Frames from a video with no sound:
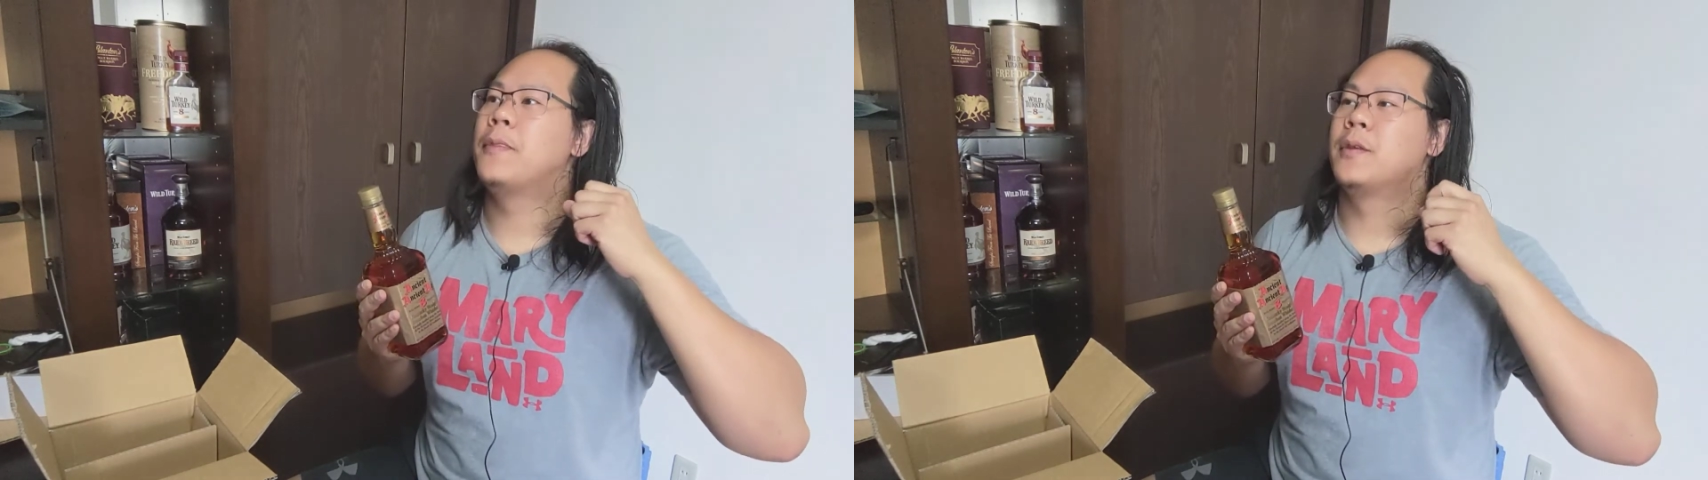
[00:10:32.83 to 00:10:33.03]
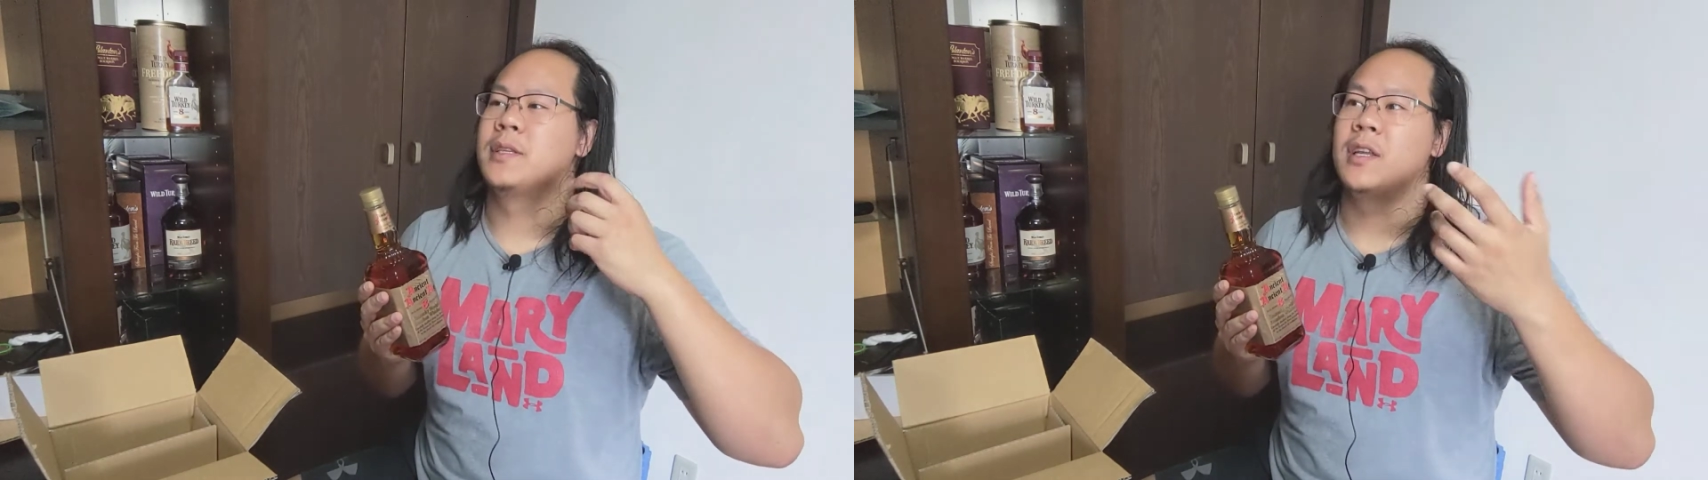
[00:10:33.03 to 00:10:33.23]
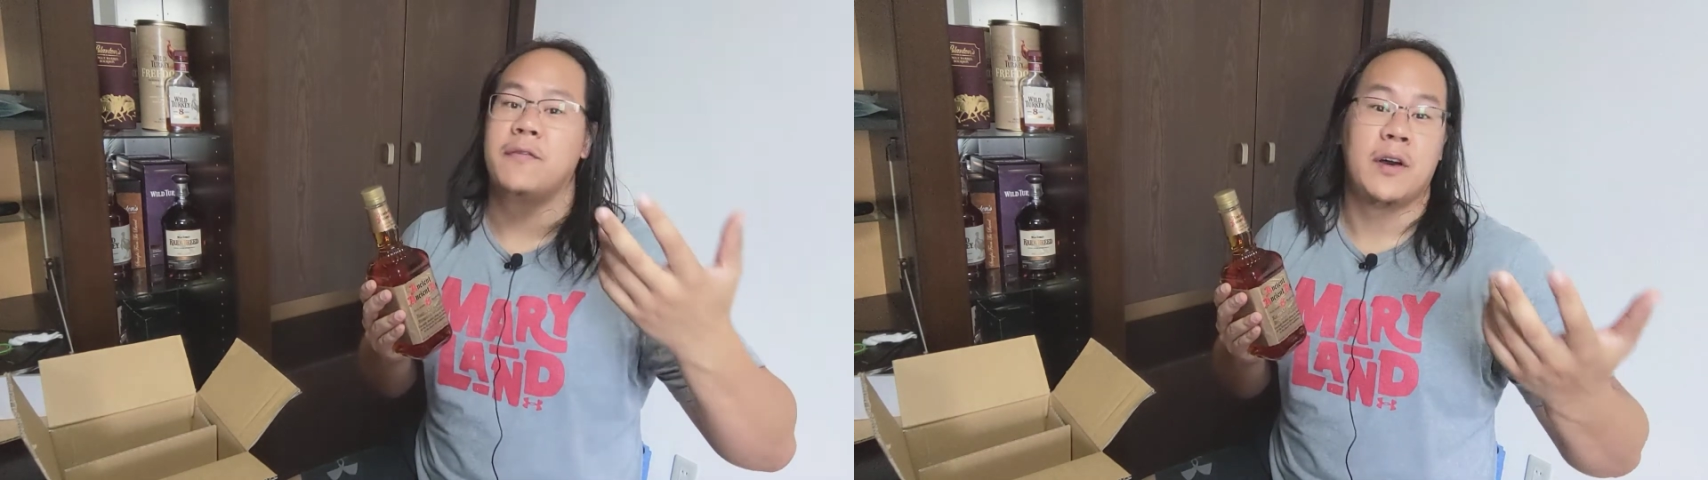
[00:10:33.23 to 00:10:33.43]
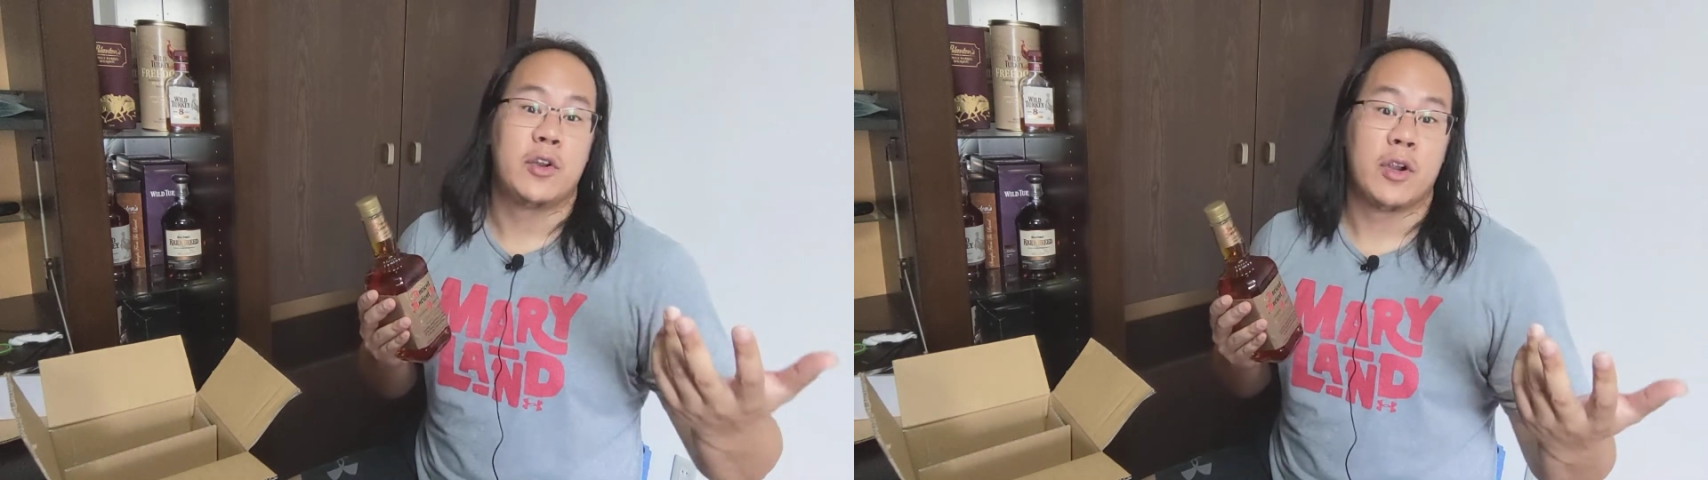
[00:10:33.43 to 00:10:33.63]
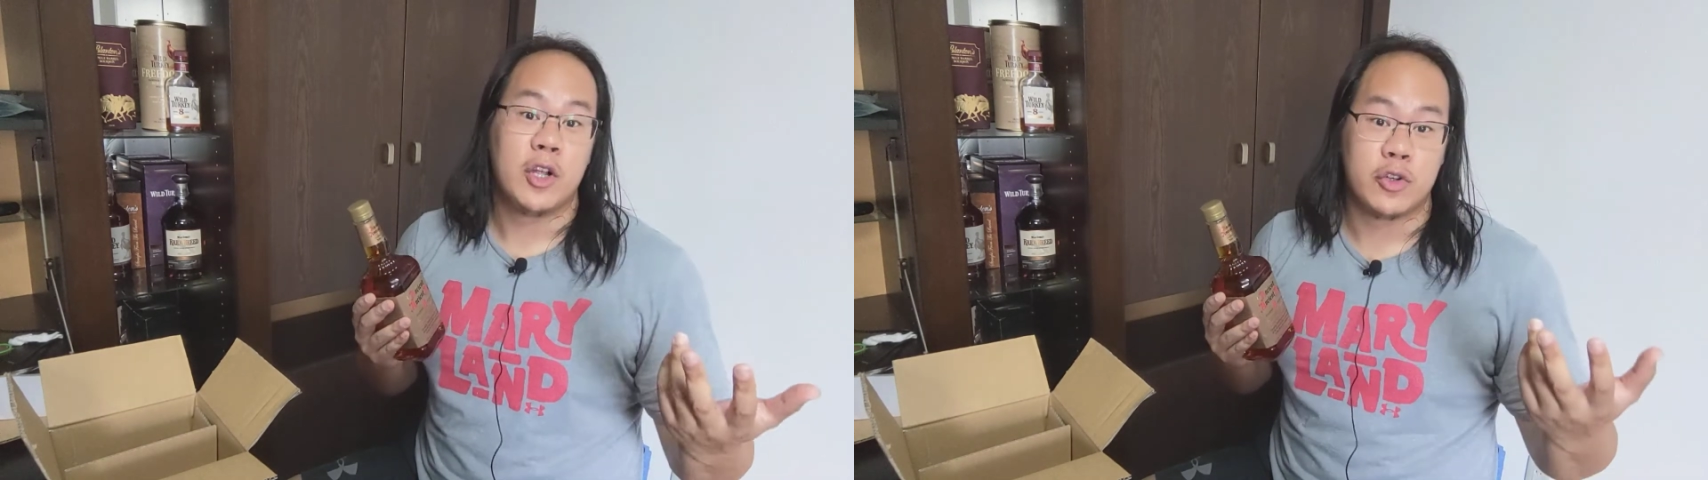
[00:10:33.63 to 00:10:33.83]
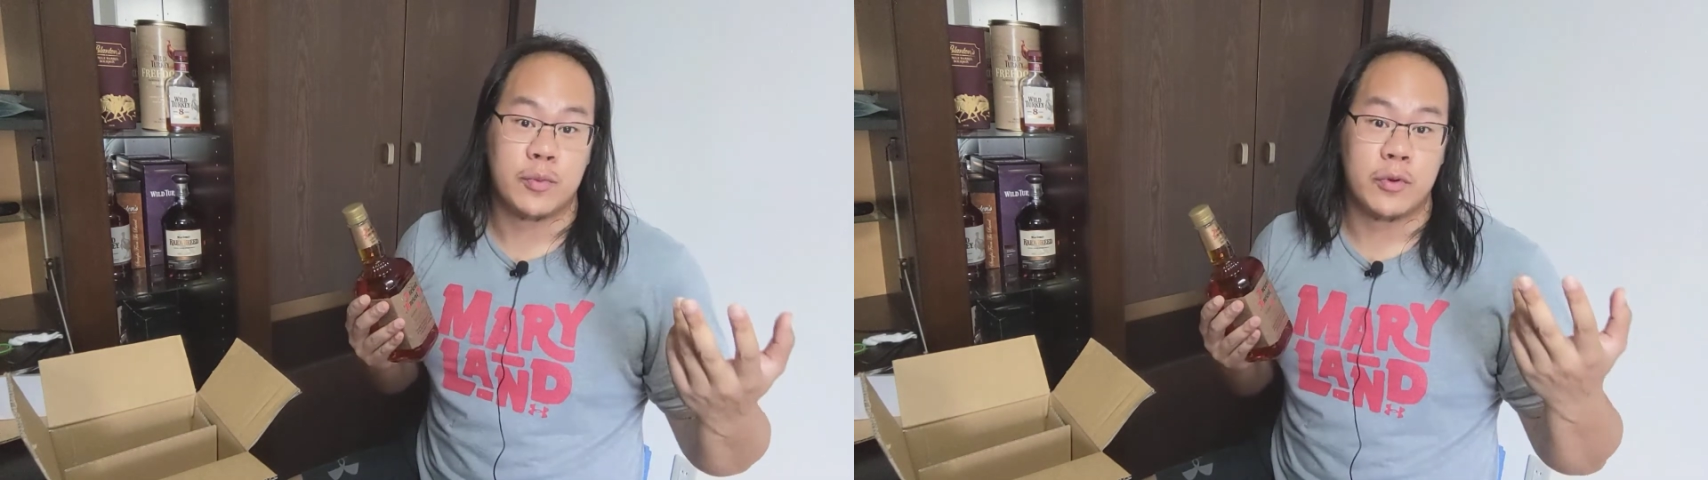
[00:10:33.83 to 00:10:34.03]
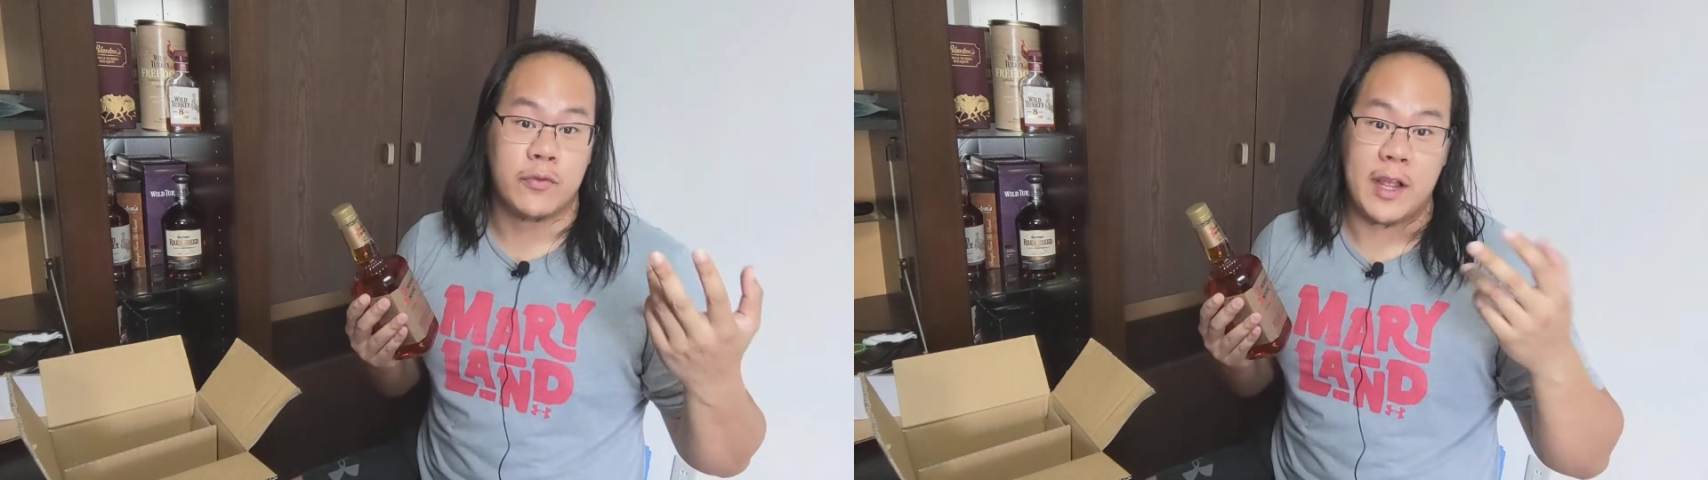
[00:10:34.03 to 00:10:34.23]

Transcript: the stuff under 100 proof.